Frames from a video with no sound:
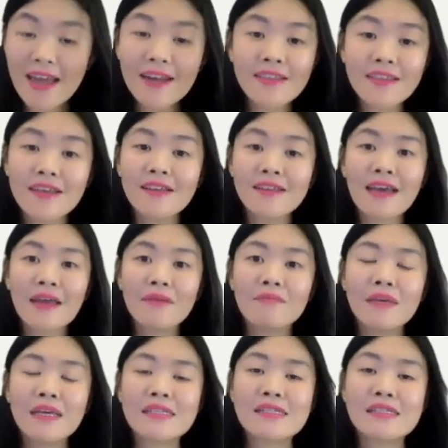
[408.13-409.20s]
anything that
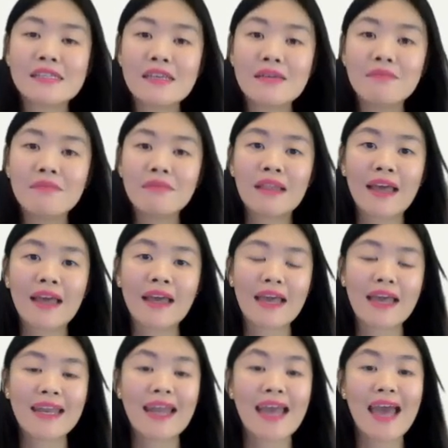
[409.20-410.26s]
may seem like
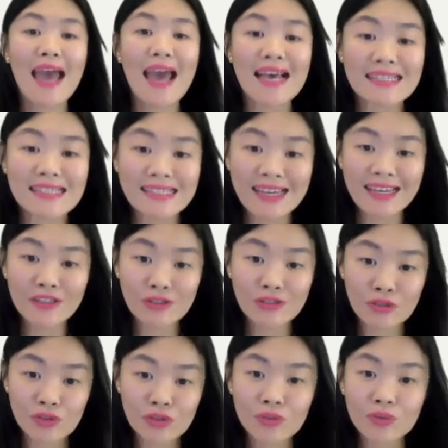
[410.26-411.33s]
an asset
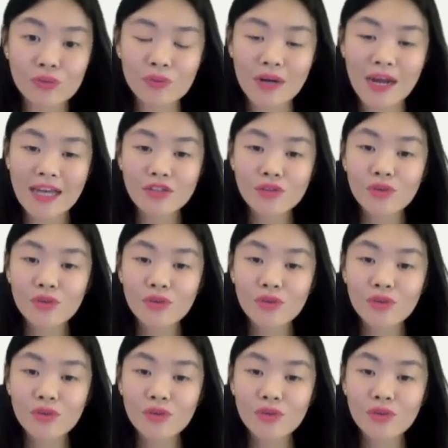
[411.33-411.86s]
to you, right?